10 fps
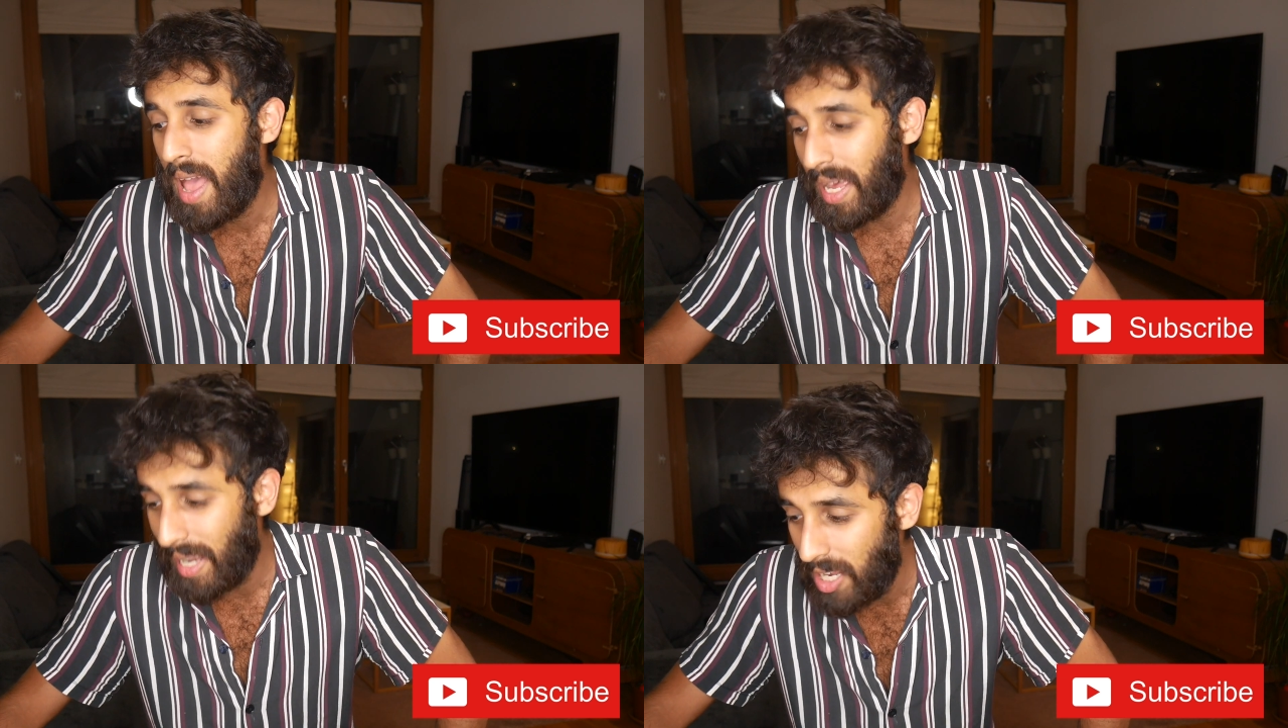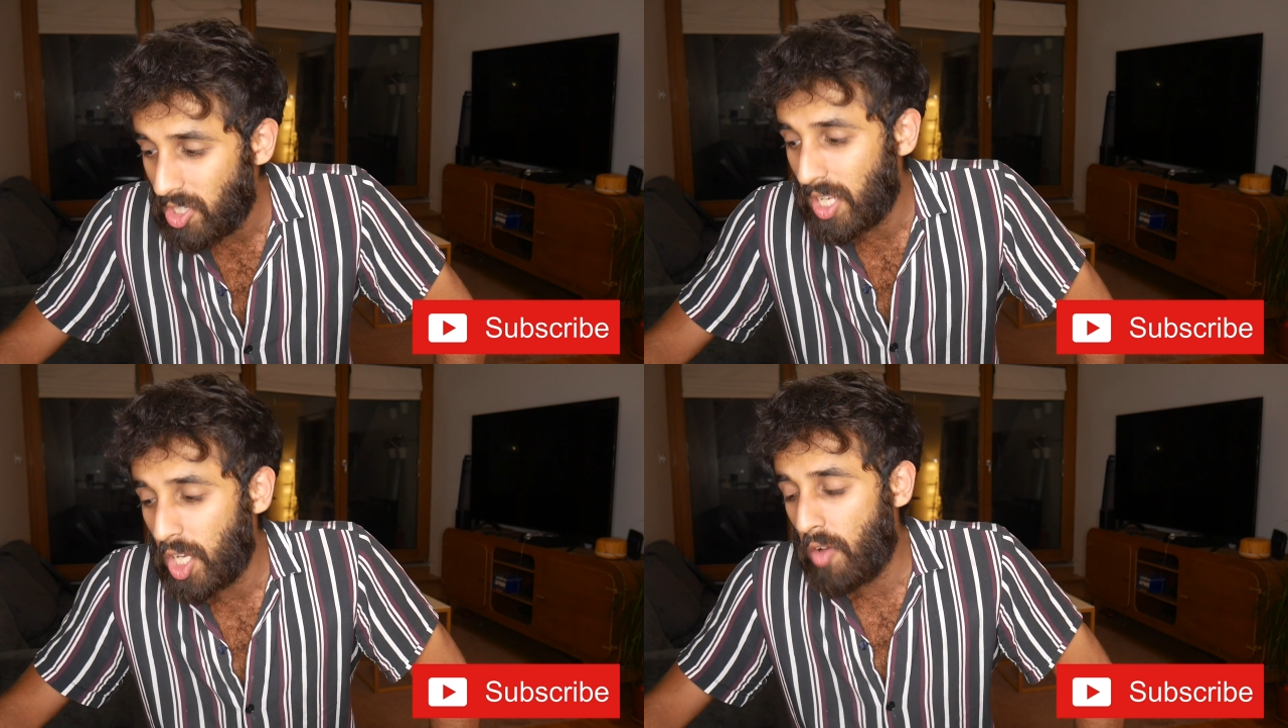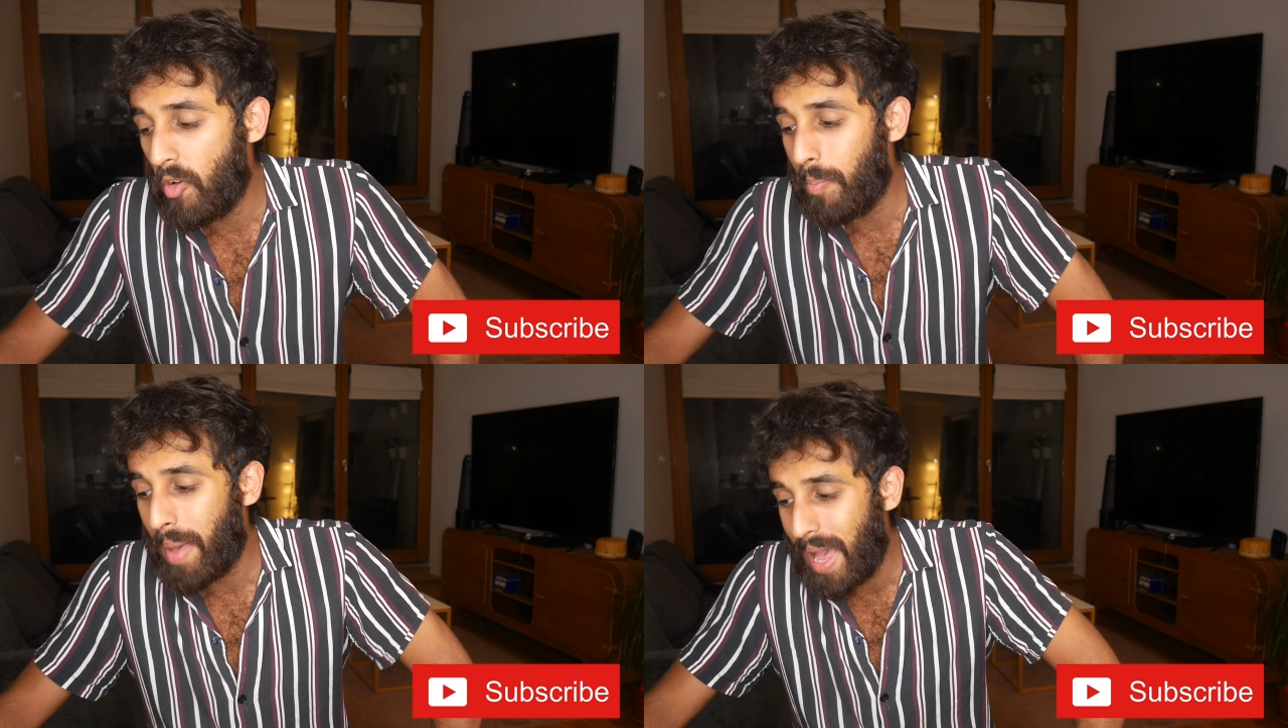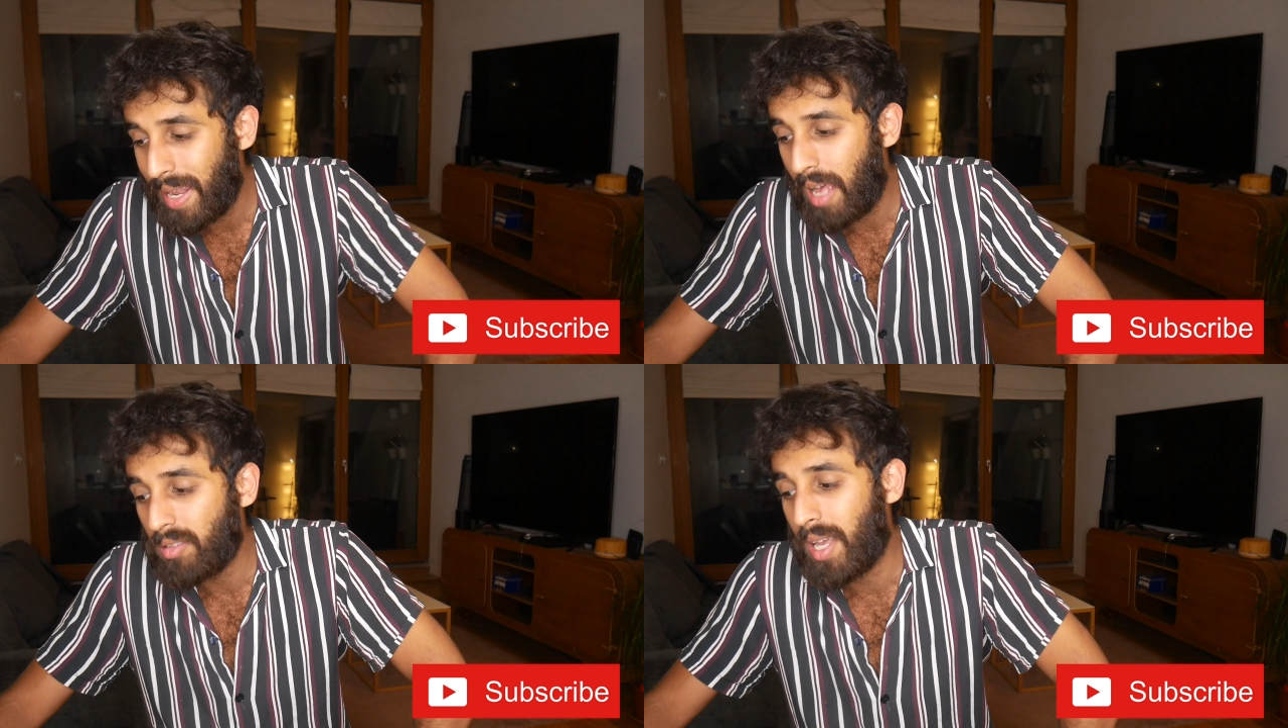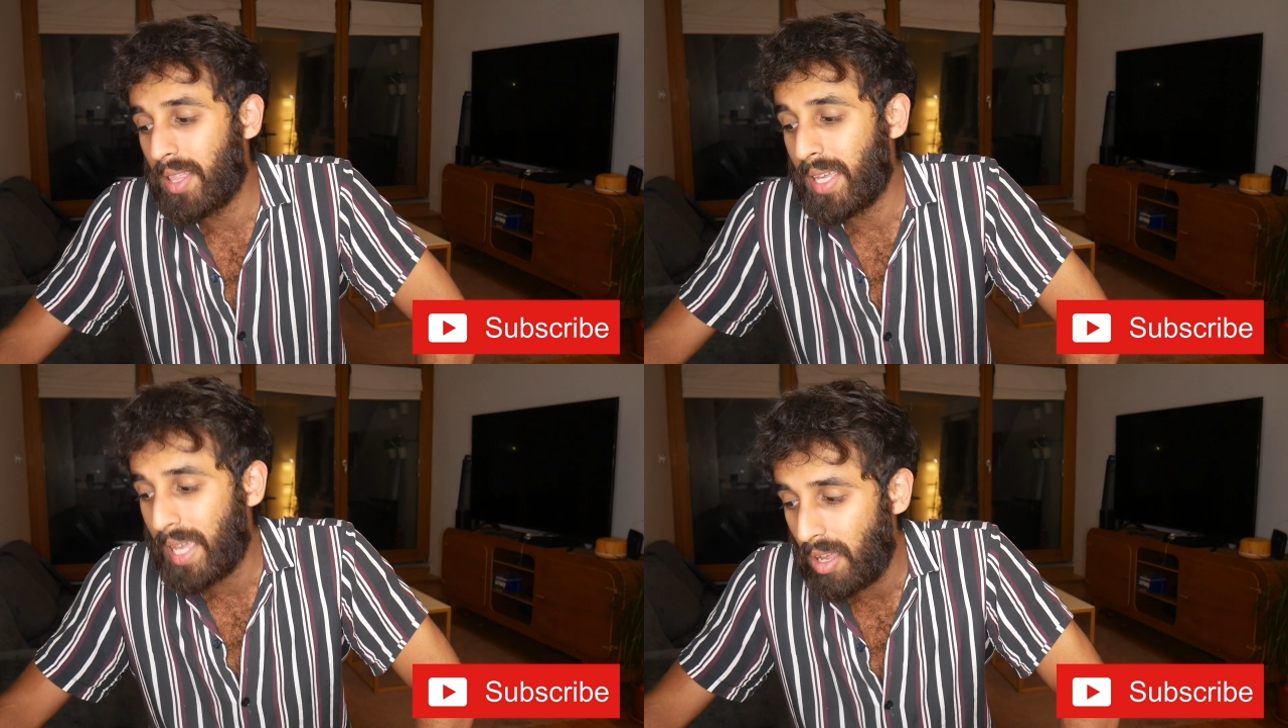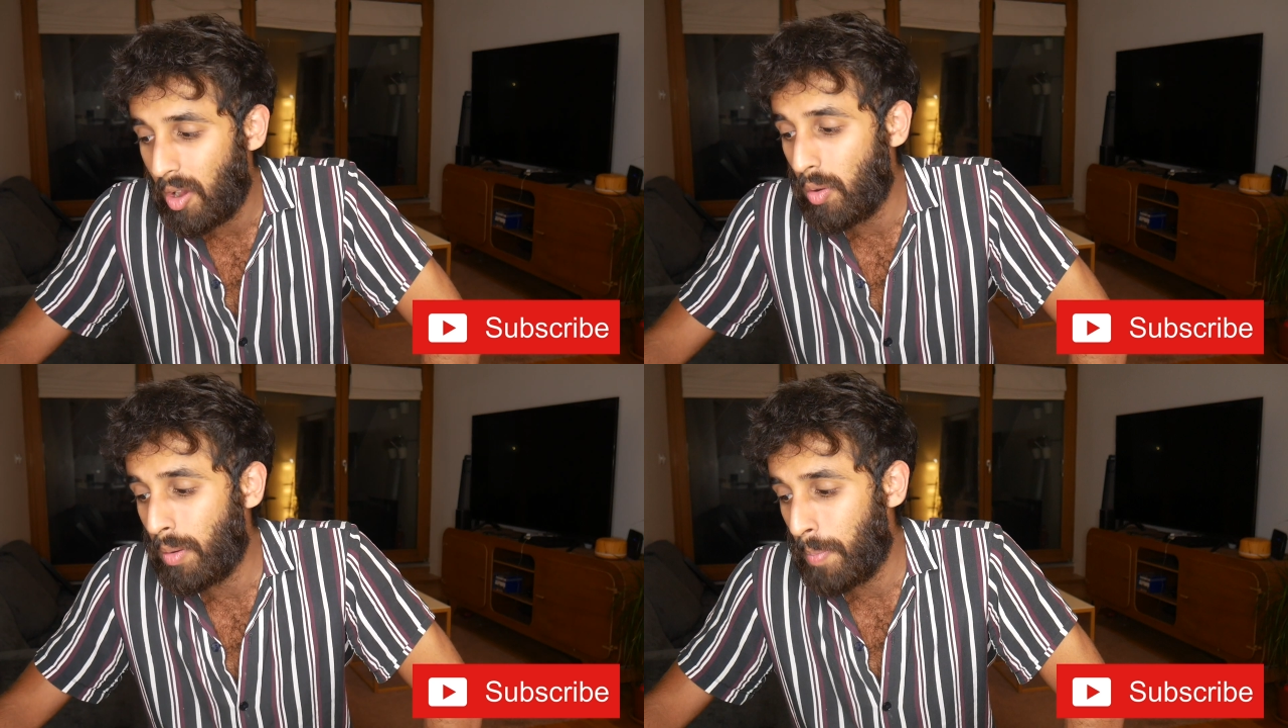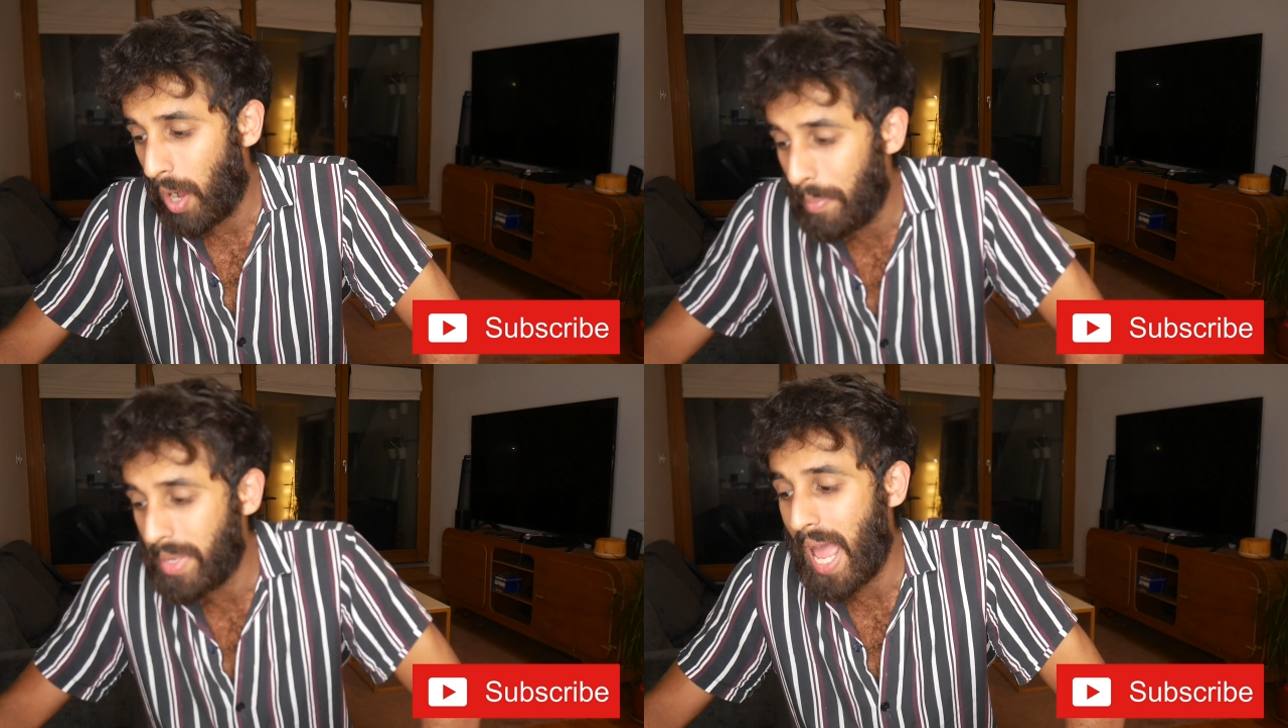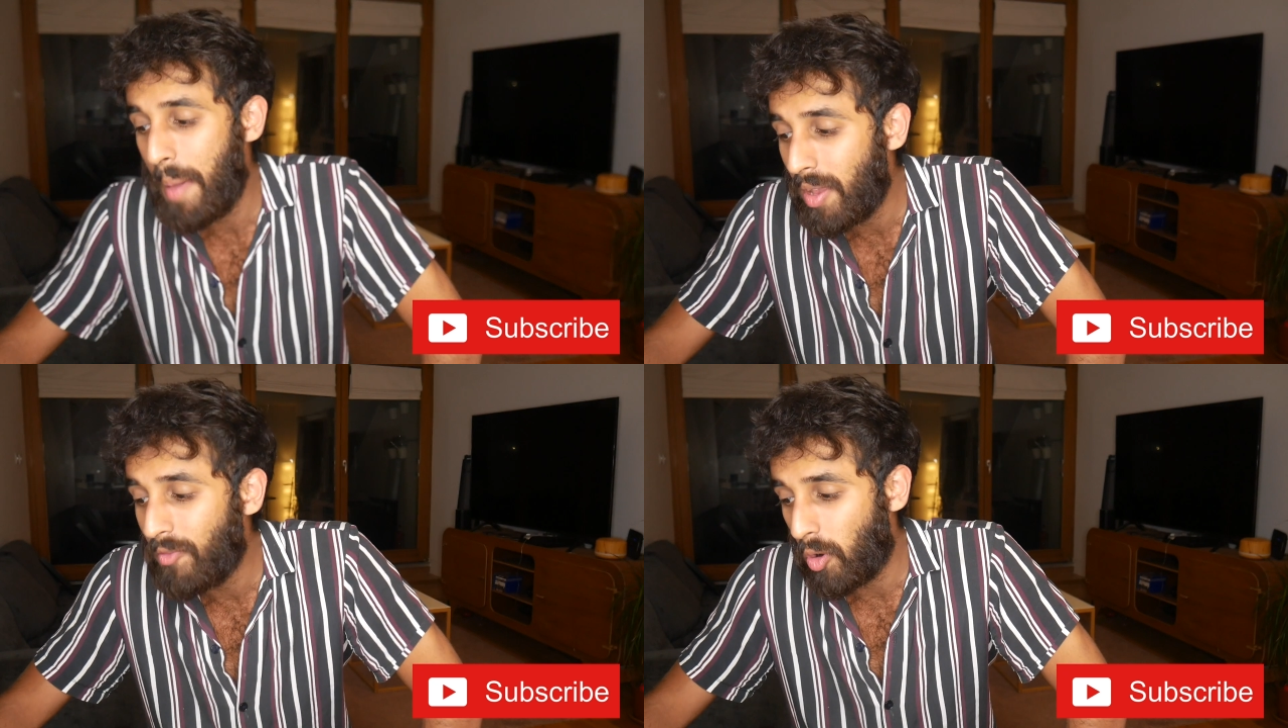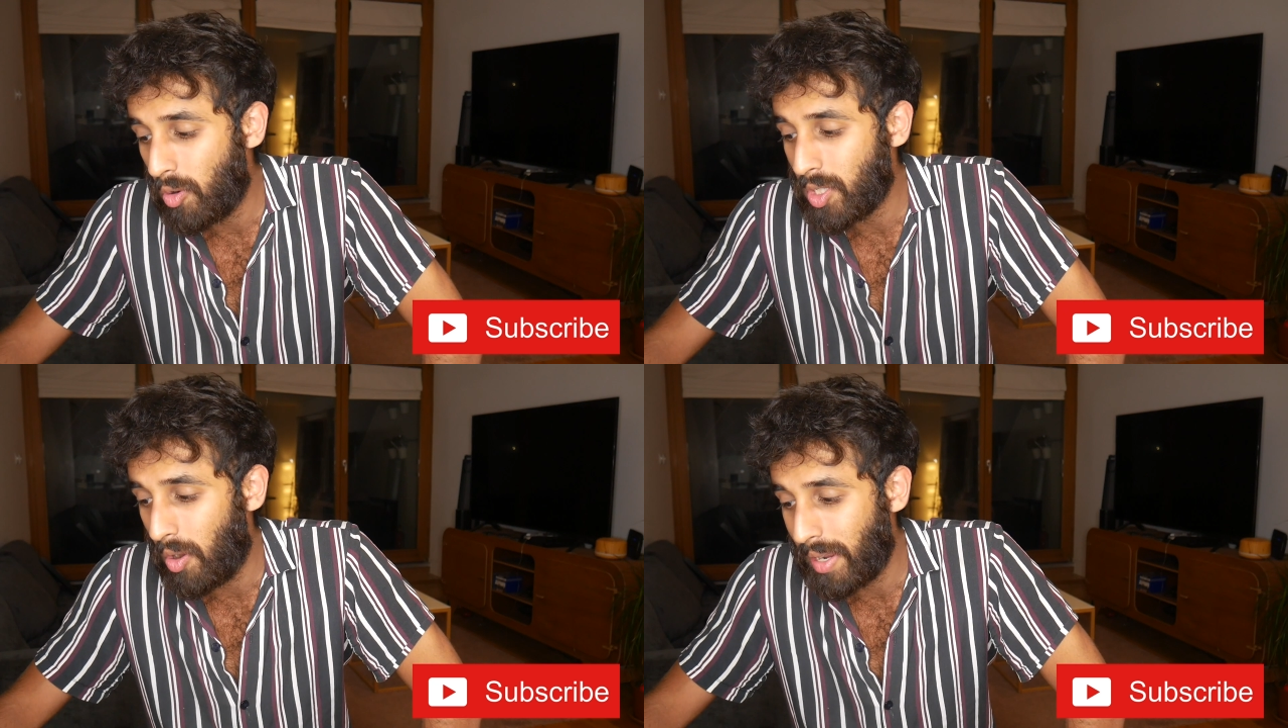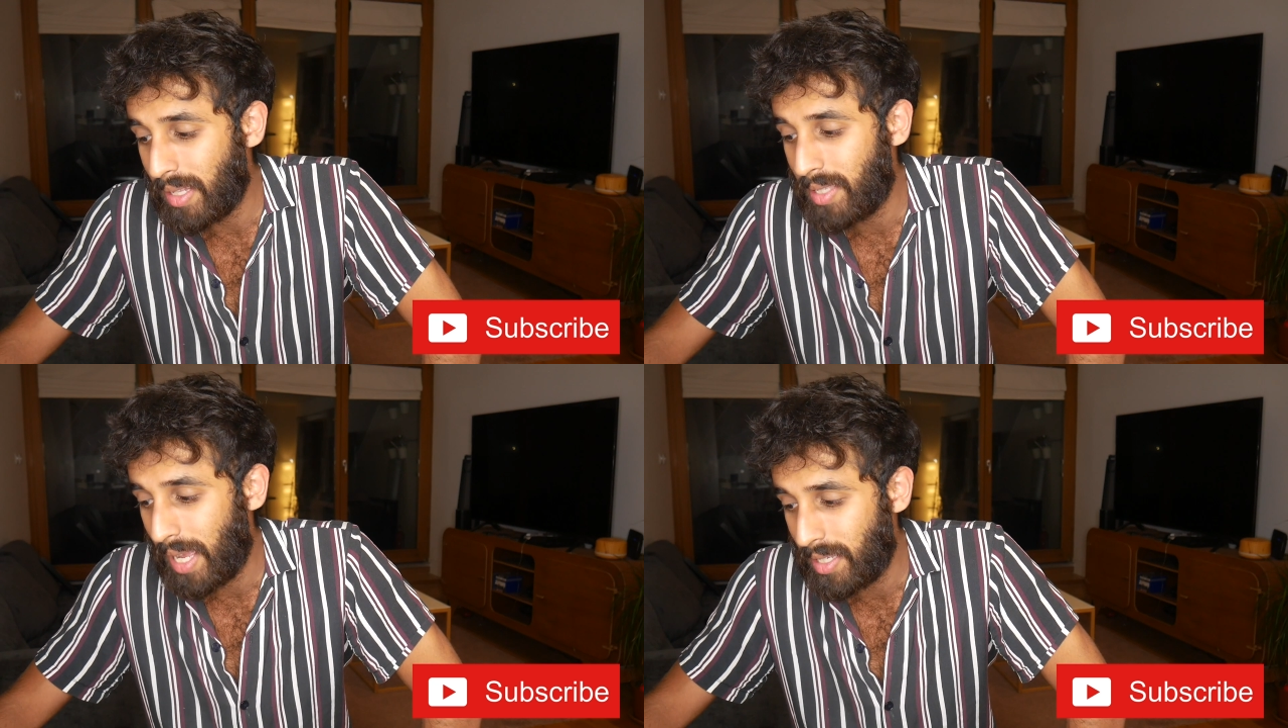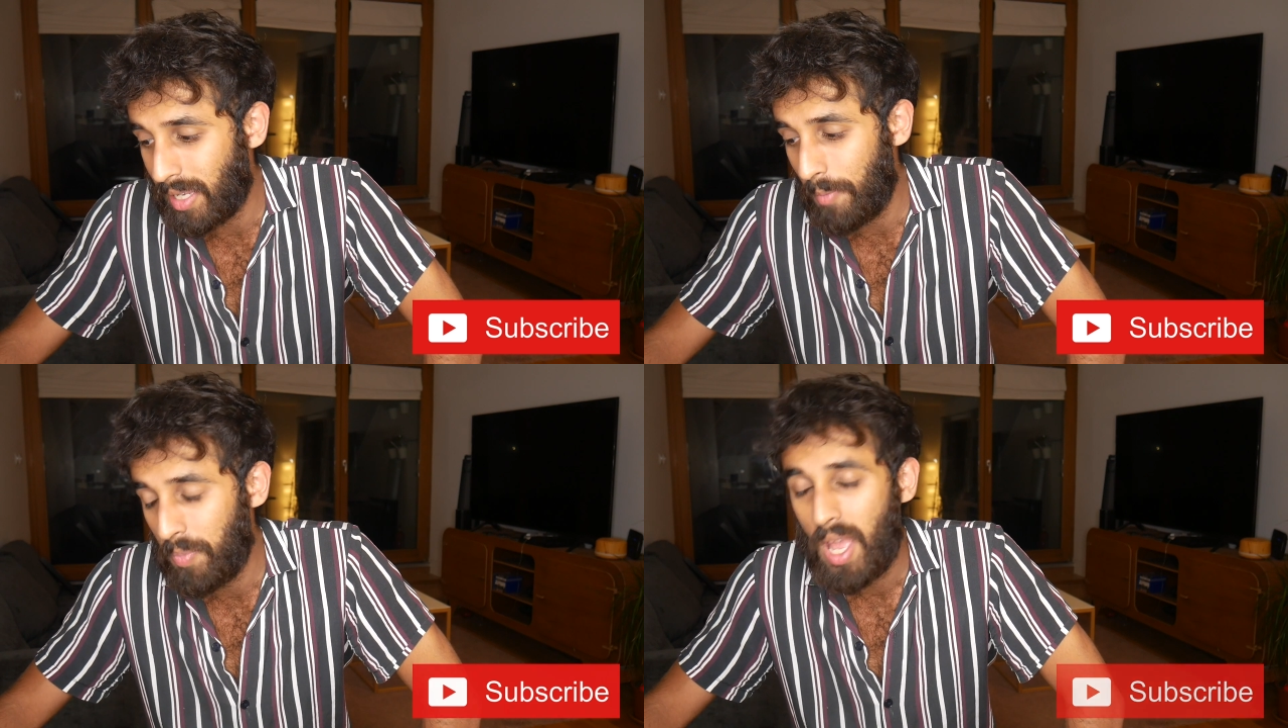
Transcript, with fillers: allegedly over a man outside the King Oak pub in Epping Forest on Saturday.